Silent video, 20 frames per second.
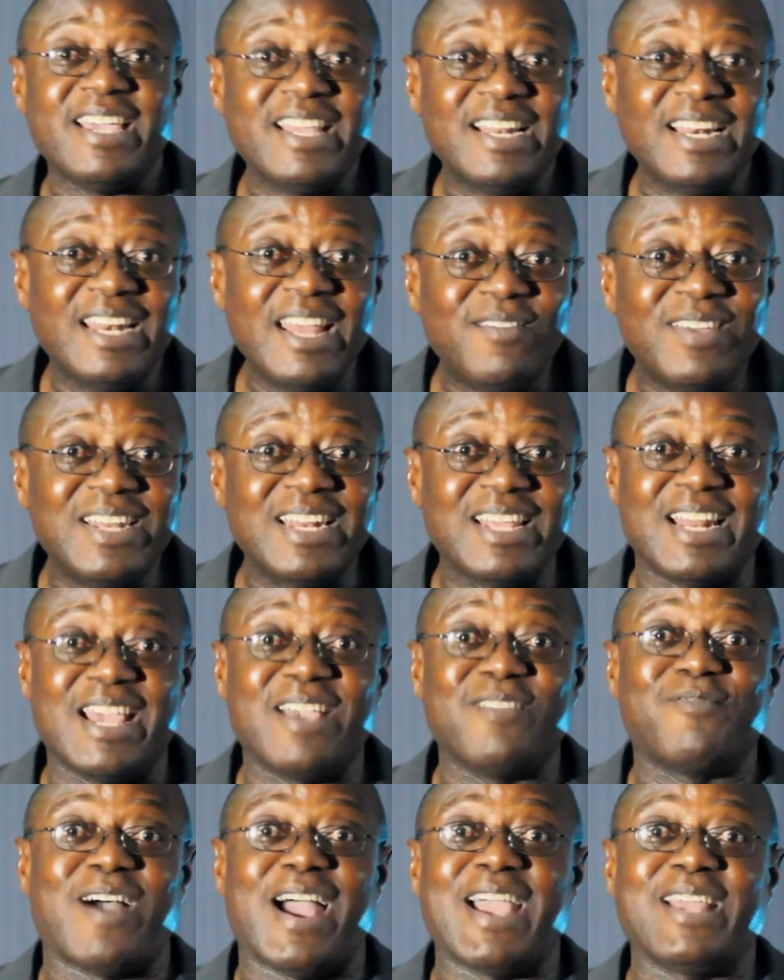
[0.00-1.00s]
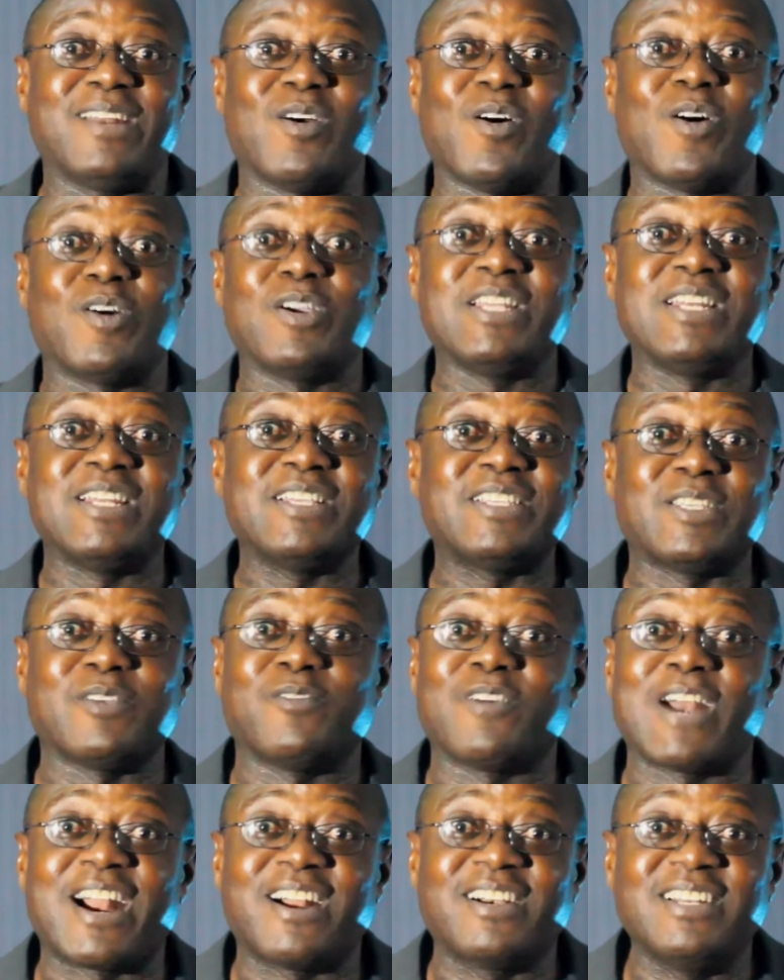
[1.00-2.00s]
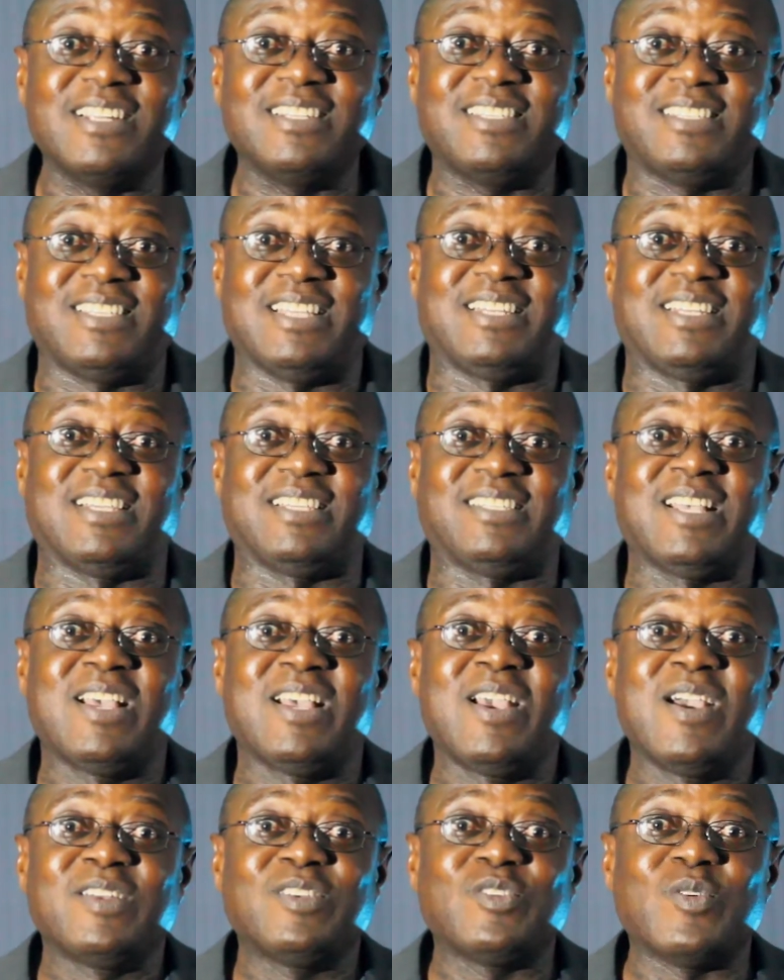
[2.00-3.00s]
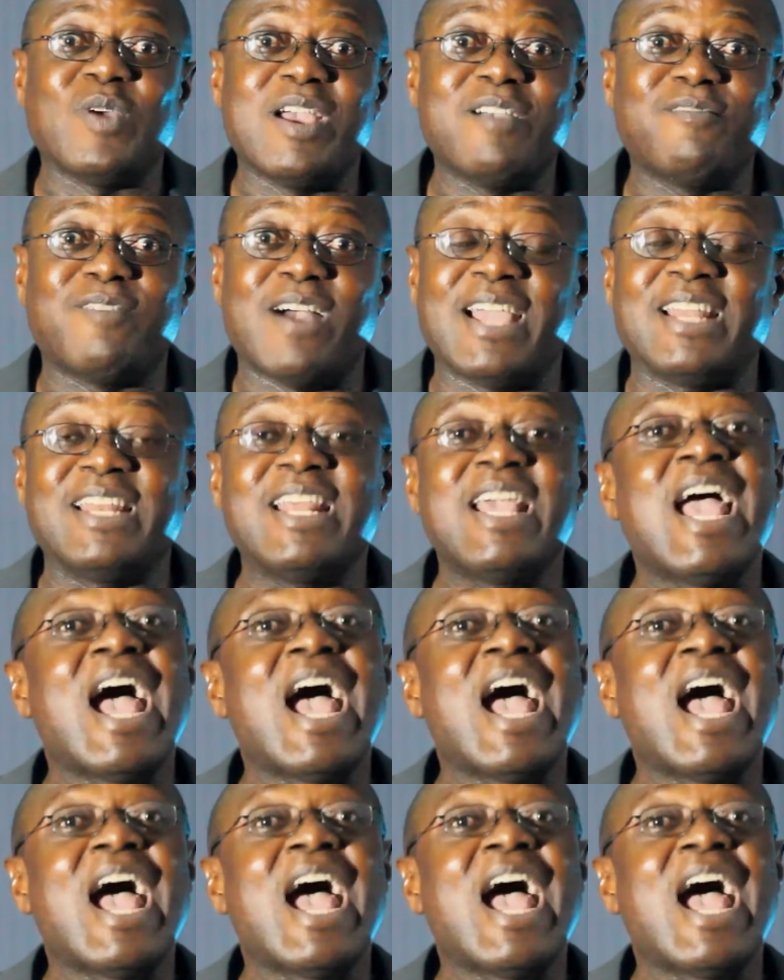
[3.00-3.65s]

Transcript: living in Irvine or in the surrounding cities to Irvine,